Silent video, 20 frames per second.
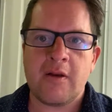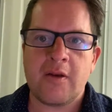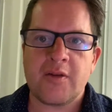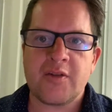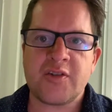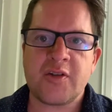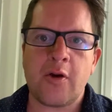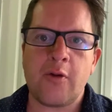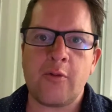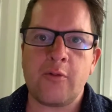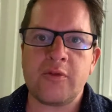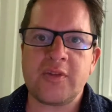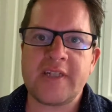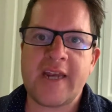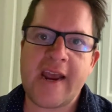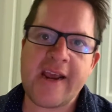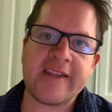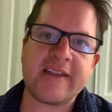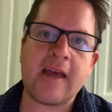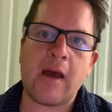So
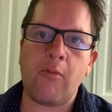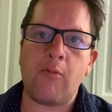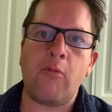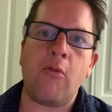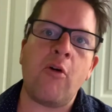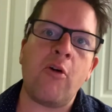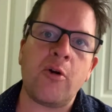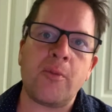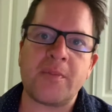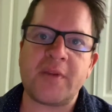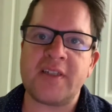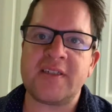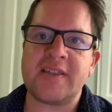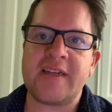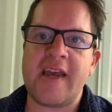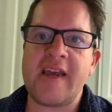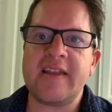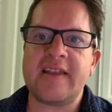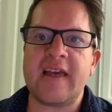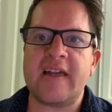take that warmth and take